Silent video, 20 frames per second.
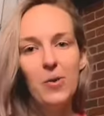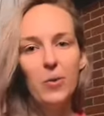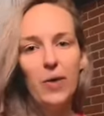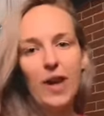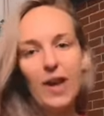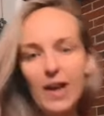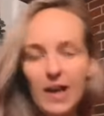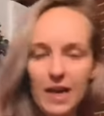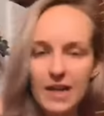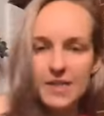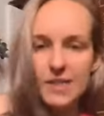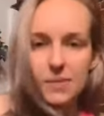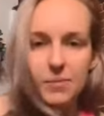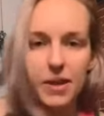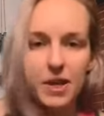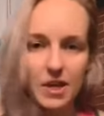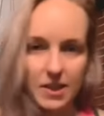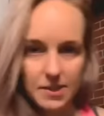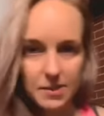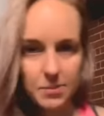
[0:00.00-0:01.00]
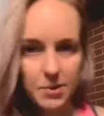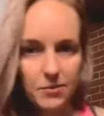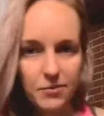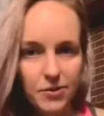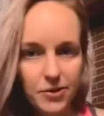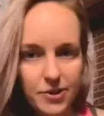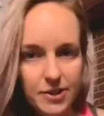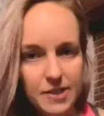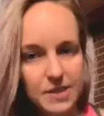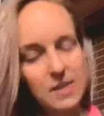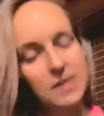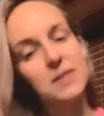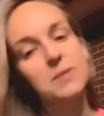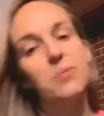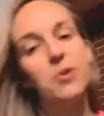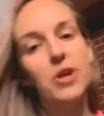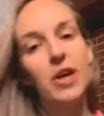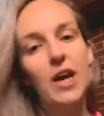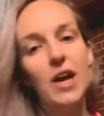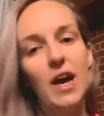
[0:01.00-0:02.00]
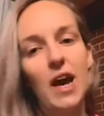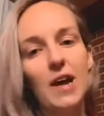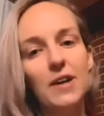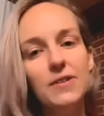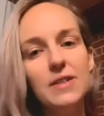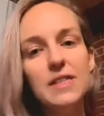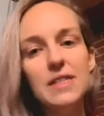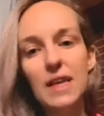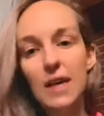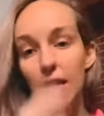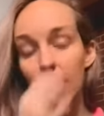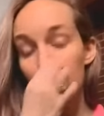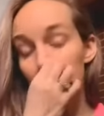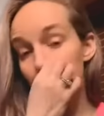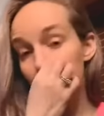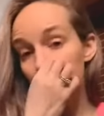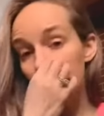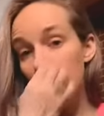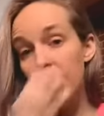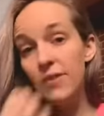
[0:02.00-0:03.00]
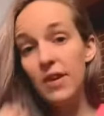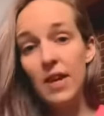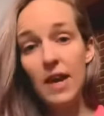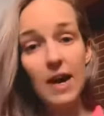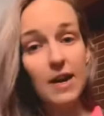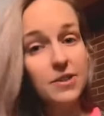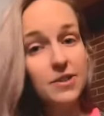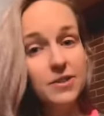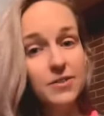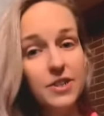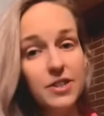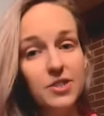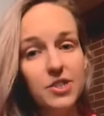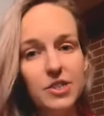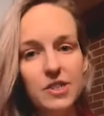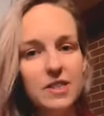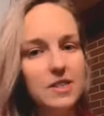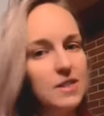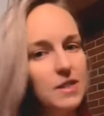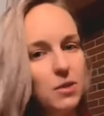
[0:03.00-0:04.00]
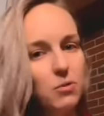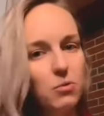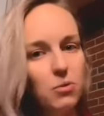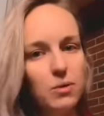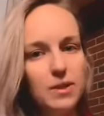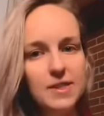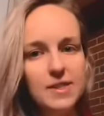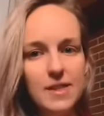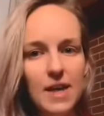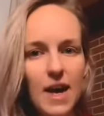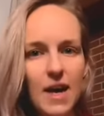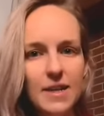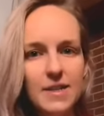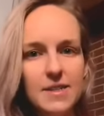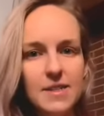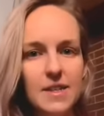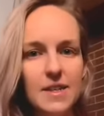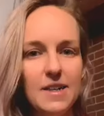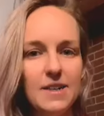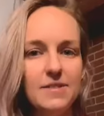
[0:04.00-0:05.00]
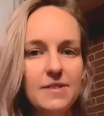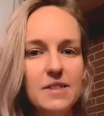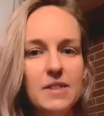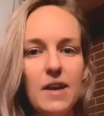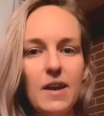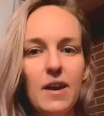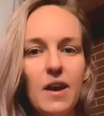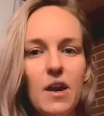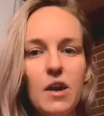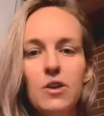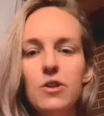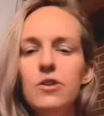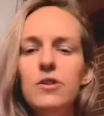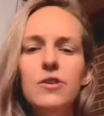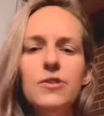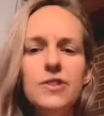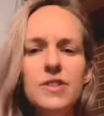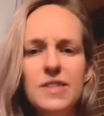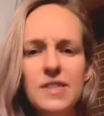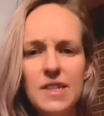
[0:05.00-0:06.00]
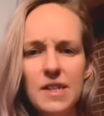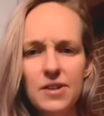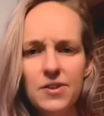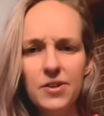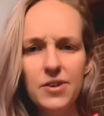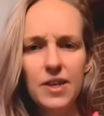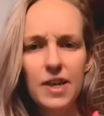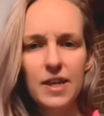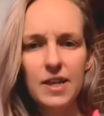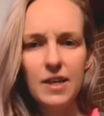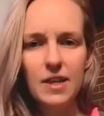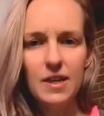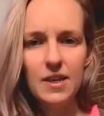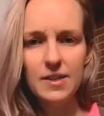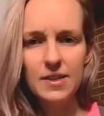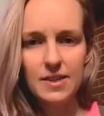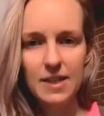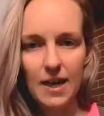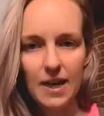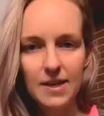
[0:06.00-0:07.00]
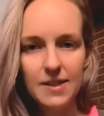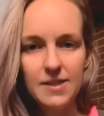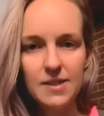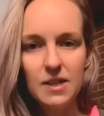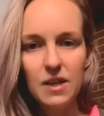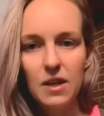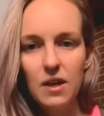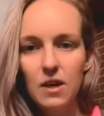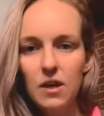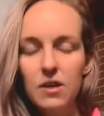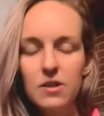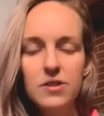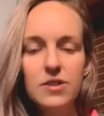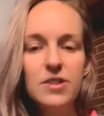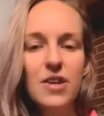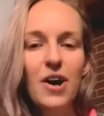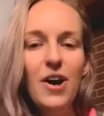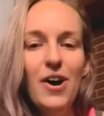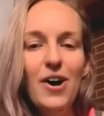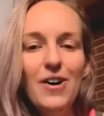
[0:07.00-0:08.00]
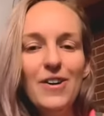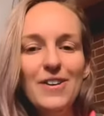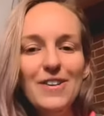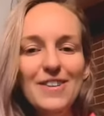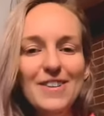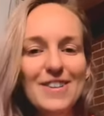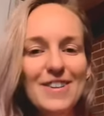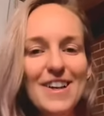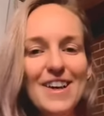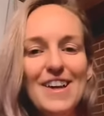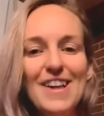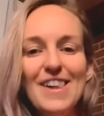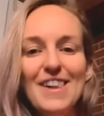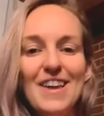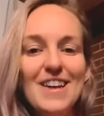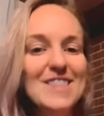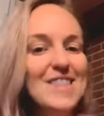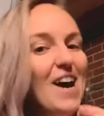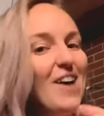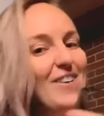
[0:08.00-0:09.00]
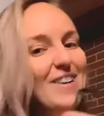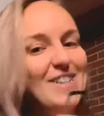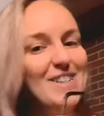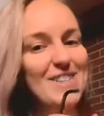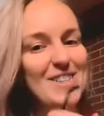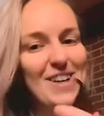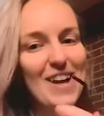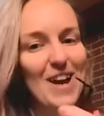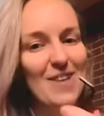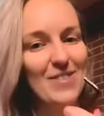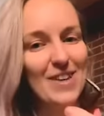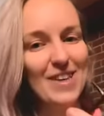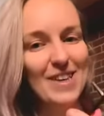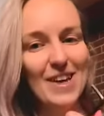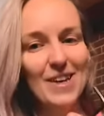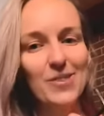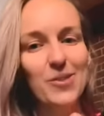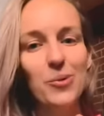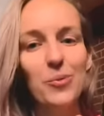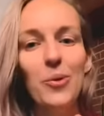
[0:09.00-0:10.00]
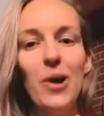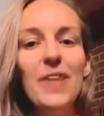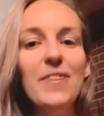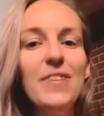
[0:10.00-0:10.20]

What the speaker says: When I asked my husband for this morning, I was like, do you have an Allen wrench? And he's like, well, what size? And I was like, the standard IKEA size. So that's how I describe it. Like the